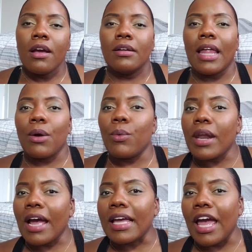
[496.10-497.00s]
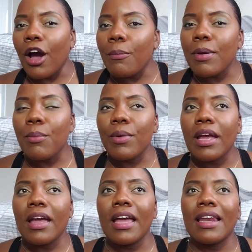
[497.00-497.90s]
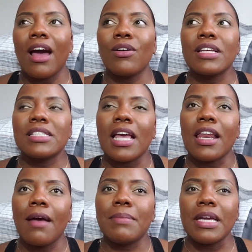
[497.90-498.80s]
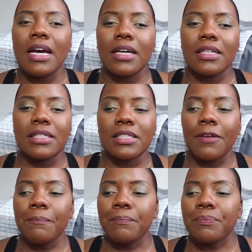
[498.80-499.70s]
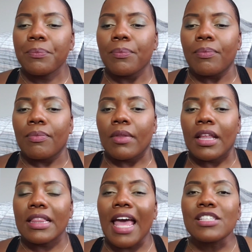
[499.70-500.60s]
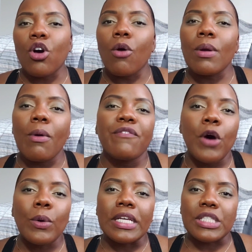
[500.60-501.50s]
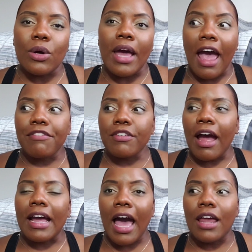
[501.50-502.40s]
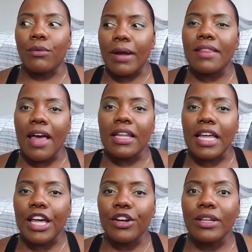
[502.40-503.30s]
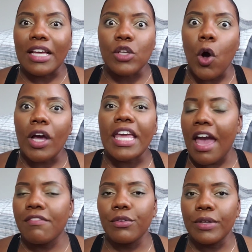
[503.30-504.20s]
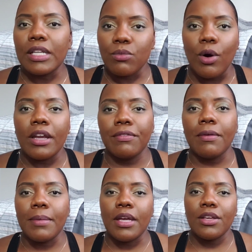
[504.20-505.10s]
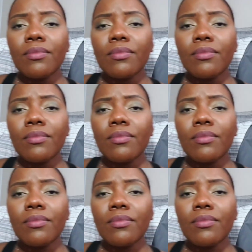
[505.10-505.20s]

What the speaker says: what I could help him with. And I only say that because that's all we were focused on. After I kind of read that letter, that's all he ever really wanted from me.